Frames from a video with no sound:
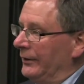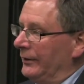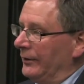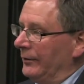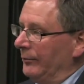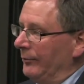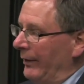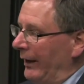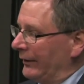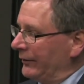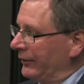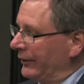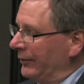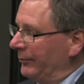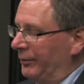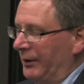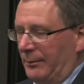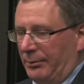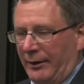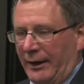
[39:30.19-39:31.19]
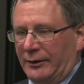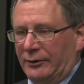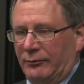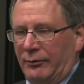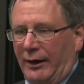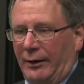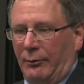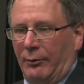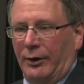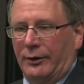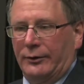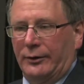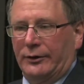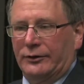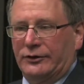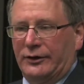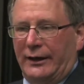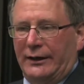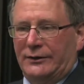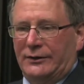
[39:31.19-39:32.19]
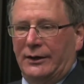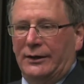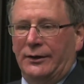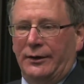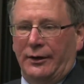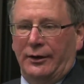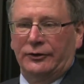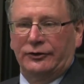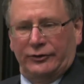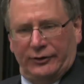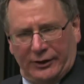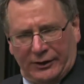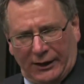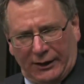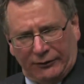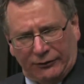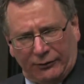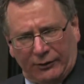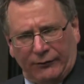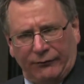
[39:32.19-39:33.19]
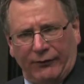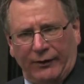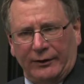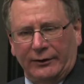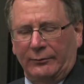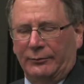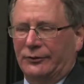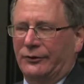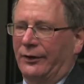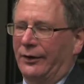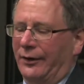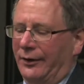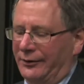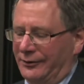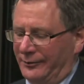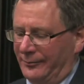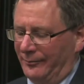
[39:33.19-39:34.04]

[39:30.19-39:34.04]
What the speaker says: The Mexican people hadn't quite worked their saints in there so that they sort of felt it was theirs.